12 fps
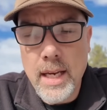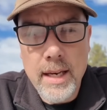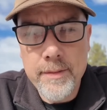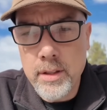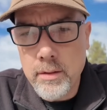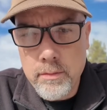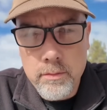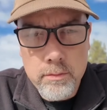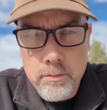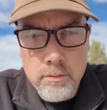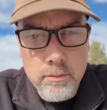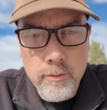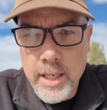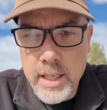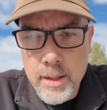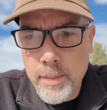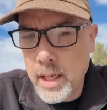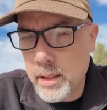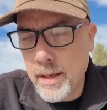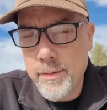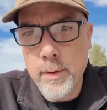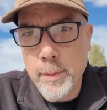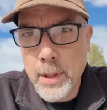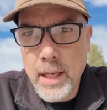I haven't read any mail. I
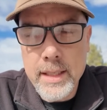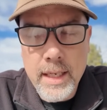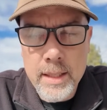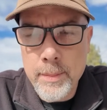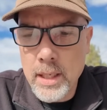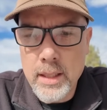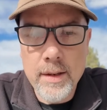haven't replied to any mail.